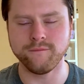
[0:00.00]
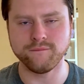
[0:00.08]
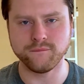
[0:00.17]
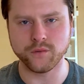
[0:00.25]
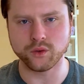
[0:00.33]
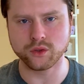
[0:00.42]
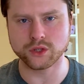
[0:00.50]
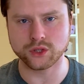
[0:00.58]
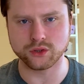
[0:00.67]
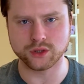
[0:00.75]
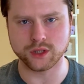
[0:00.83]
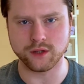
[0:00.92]
Force
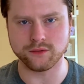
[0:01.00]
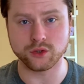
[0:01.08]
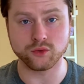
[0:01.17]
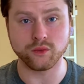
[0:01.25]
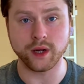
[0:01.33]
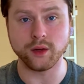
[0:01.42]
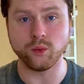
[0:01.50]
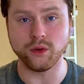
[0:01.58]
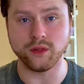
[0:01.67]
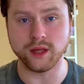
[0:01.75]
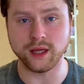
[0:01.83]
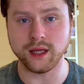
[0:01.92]
yourself to write
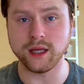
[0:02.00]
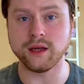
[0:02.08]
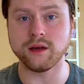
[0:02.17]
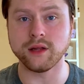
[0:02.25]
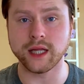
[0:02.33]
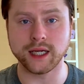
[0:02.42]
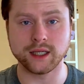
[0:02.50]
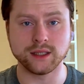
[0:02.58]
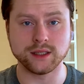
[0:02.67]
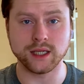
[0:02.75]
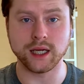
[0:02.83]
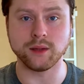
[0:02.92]
within that
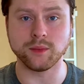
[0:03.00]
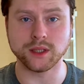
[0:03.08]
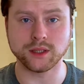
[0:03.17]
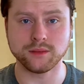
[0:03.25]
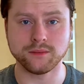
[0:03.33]
containment.